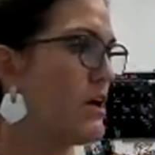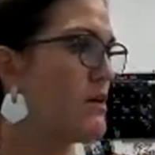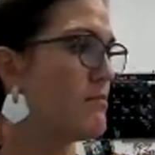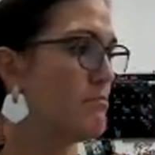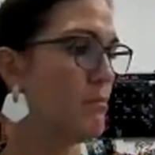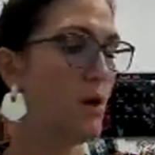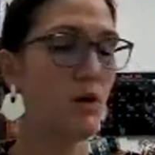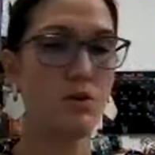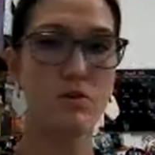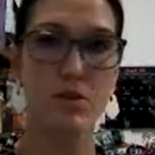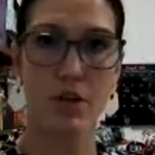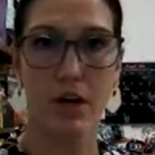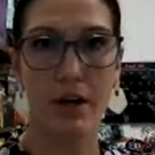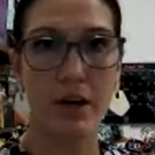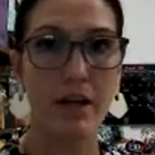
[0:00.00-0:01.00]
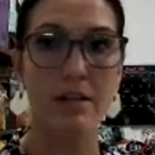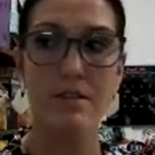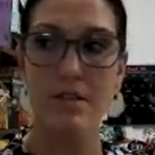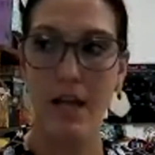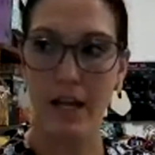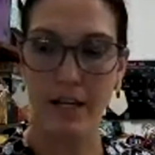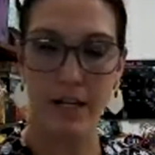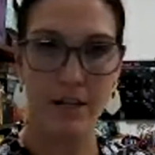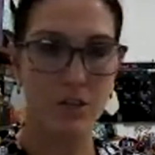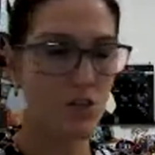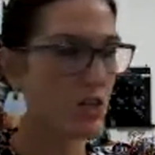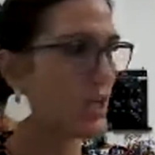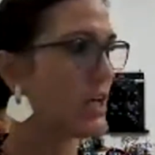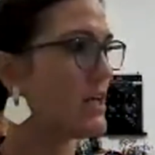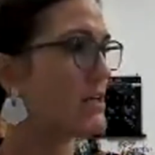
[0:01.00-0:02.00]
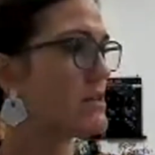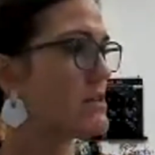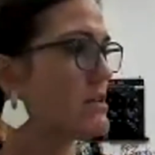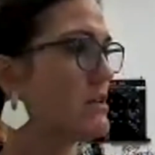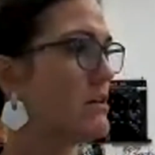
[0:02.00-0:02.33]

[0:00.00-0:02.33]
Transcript: Most current sign-in sheet,